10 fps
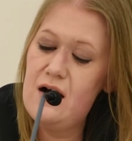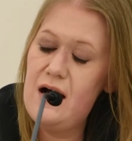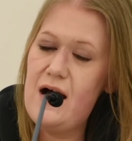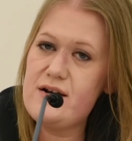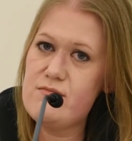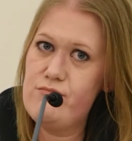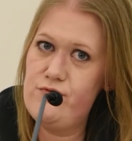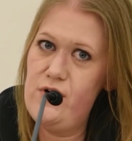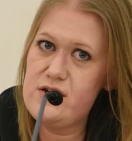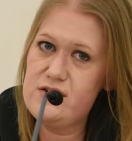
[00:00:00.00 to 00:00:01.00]
hadn't
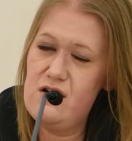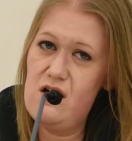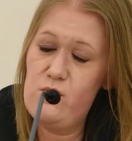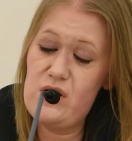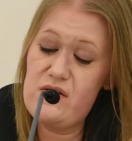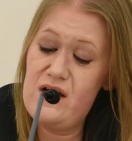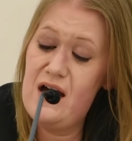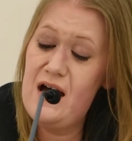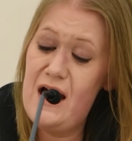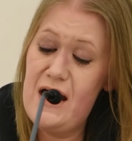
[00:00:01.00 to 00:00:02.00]
provided her with
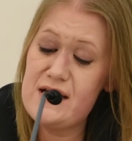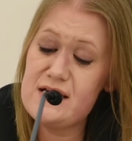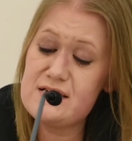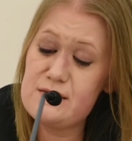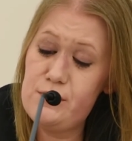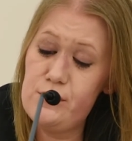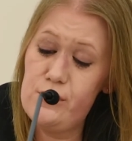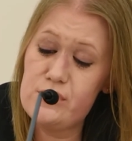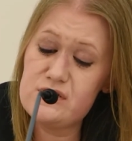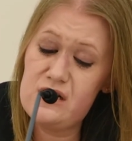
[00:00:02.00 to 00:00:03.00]
any
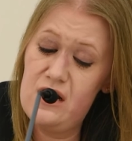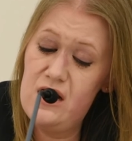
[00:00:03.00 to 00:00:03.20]
support,